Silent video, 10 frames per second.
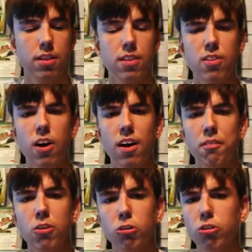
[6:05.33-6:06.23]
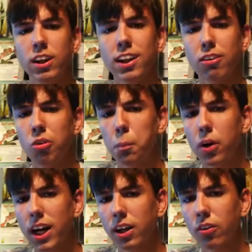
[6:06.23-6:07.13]
Not, I'm not saying that to
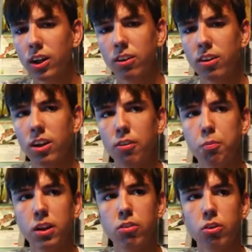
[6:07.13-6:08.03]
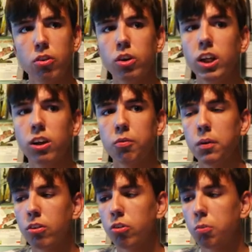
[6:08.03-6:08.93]
brag or anything. I've been to Crete, I've
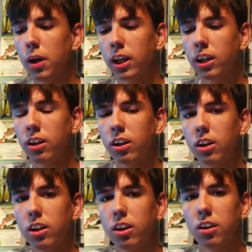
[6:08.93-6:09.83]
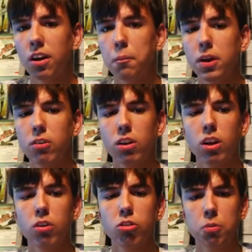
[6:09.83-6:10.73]
been to Spain, been to
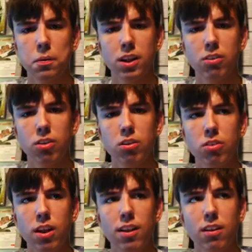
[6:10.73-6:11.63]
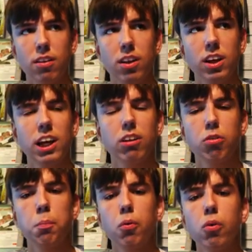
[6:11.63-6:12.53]
loads of places, and it gets
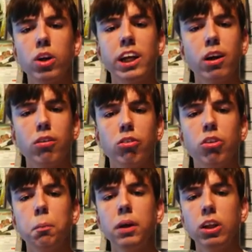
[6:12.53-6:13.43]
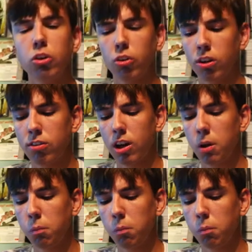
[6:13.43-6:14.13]
boring going to the beach all the time.